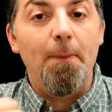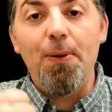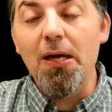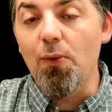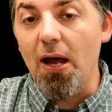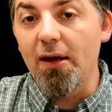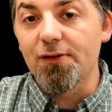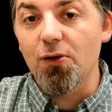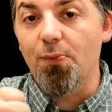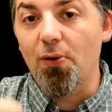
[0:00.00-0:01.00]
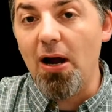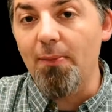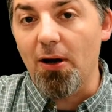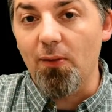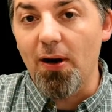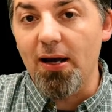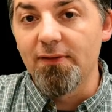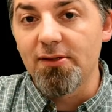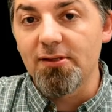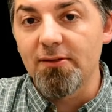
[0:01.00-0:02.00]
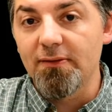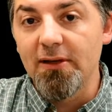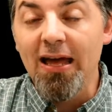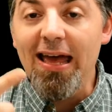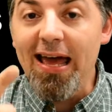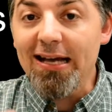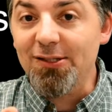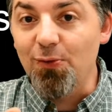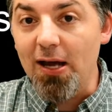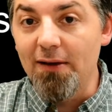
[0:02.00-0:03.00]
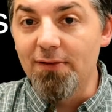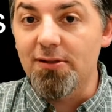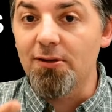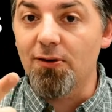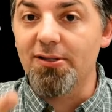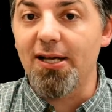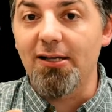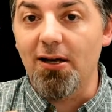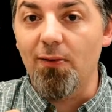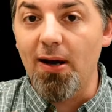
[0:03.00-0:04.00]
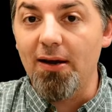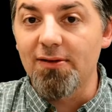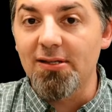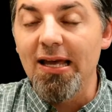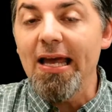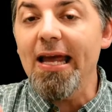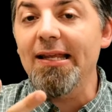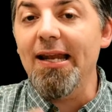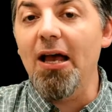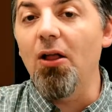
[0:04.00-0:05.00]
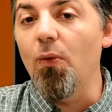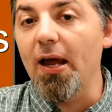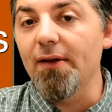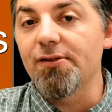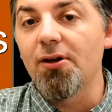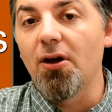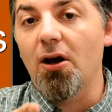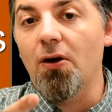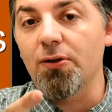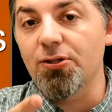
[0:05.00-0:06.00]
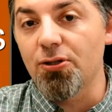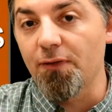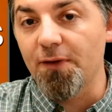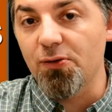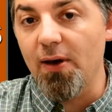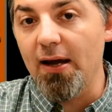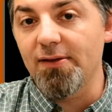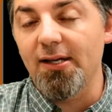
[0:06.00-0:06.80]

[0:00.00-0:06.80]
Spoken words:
P waves, or primary waves, S waves, or secondary waves, and then L waves, or surface waves.